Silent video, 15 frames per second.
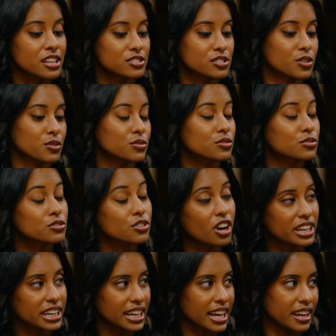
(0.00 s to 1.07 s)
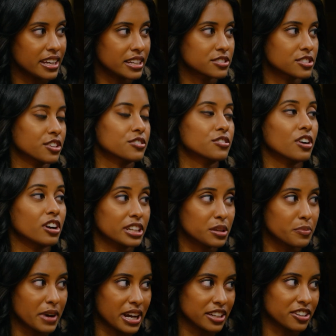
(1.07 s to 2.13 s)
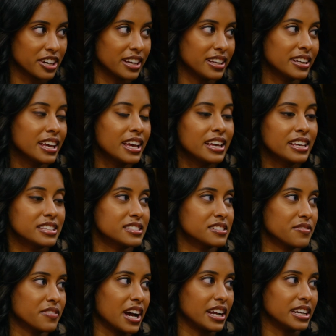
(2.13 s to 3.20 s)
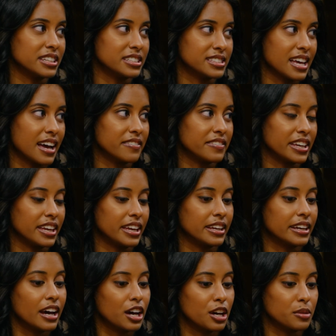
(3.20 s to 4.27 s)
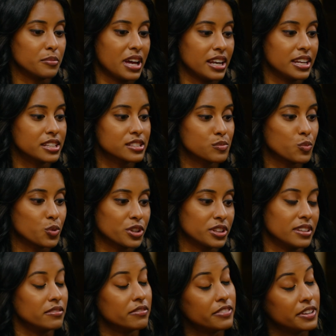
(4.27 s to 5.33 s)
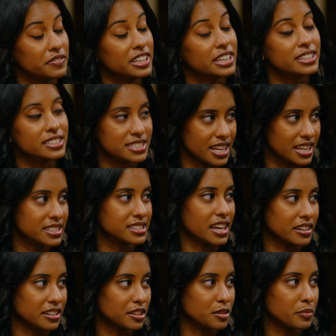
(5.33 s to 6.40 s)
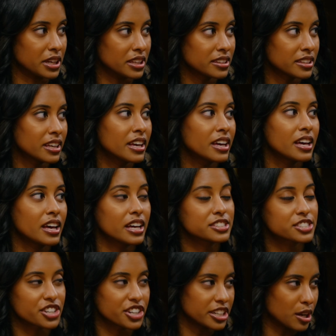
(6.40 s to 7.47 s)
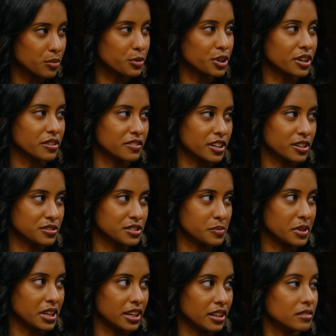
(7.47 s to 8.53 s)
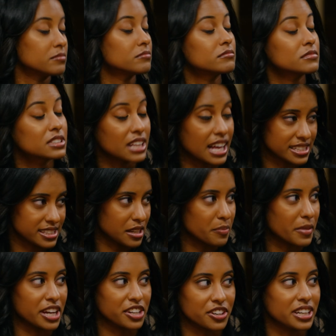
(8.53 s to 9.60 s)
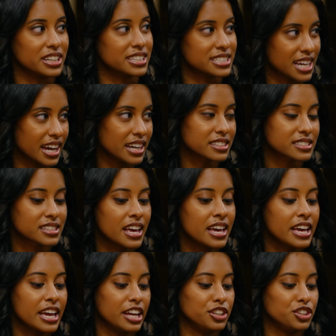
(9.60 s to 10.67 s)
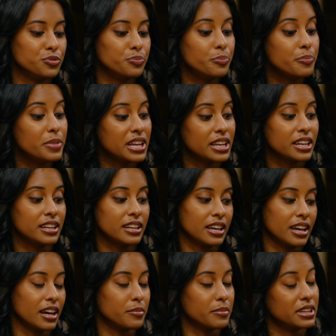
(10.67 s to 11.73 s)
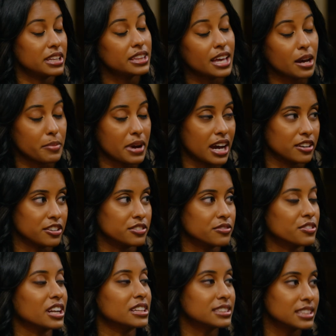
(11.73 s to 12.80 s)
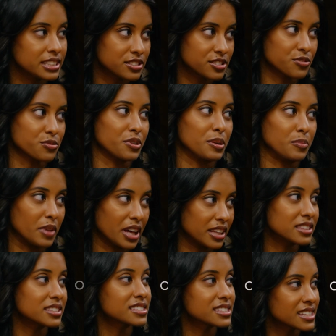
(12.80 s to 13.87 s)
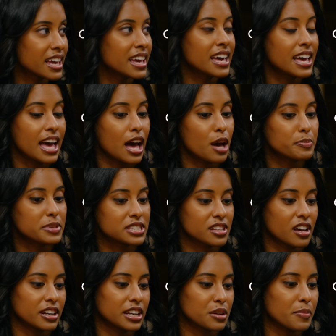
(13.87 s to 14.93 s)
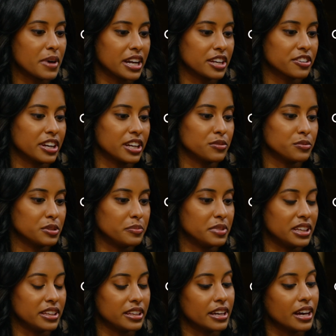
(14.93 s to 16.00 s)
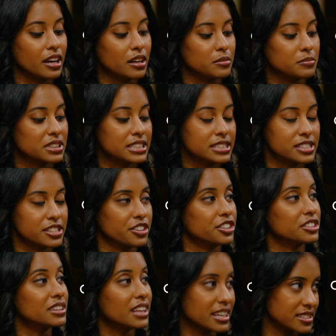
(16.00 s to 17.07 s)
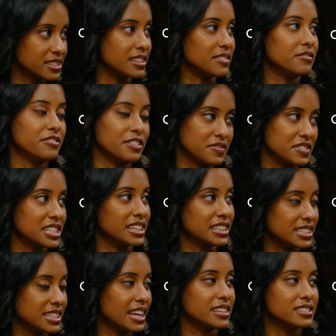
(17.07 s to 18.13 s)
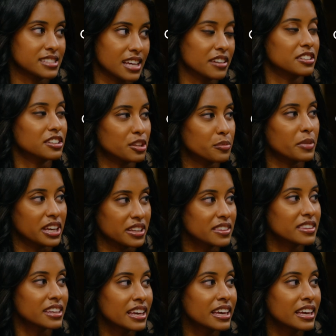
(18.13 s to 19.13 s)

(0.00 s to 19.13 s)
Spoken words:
So chronic headaches or chronic migraine is defined as having headaches more than 15 days out of the month, a certain number of those being classic migraine attacks, and you've been in that pattern for at least 3 months. Episodic migraine would be considered less than 15 days out of the month.